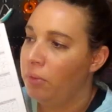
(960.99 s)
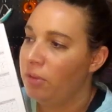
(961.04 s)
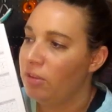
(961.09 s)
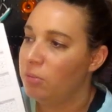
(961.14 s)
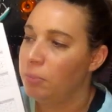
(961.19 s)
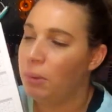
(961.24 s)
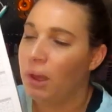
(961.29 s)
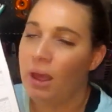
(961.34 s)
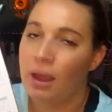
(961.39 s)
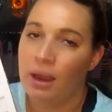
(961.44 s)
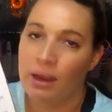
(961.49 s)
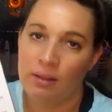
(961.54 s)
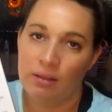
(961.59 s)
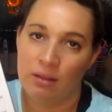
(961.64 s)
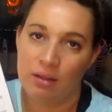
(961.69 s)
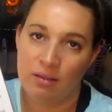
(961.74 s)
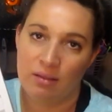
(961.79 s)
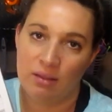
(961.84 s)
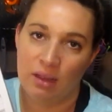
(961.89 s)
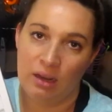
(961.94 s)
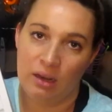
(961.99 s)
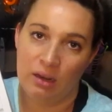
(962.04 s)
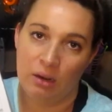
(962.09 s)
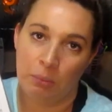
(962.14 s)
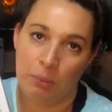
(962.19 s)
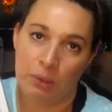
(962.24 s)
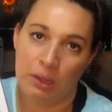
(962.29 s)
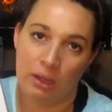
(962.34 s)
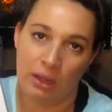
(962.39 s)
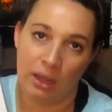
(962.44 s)
that's behind this, and it'll
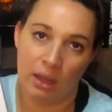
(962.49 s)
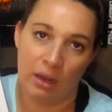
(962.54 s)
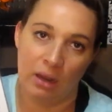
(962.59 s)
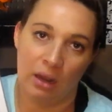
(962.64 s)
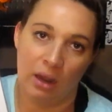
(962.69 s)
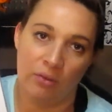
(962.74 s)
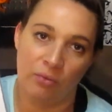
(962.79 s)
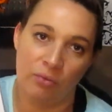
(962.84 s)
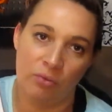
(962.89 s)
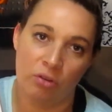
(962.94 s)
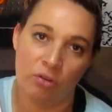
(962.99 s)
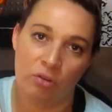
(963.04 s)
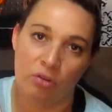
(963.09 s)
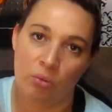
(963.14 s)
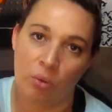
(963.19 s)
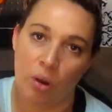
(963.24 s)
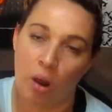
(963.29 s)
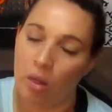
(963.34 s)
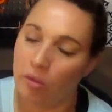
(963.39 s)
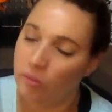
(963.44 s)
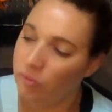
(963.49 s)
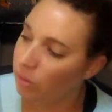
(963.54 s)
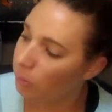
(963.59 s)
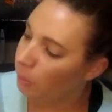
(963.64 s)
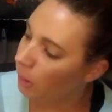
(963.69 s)
be enough to do all of the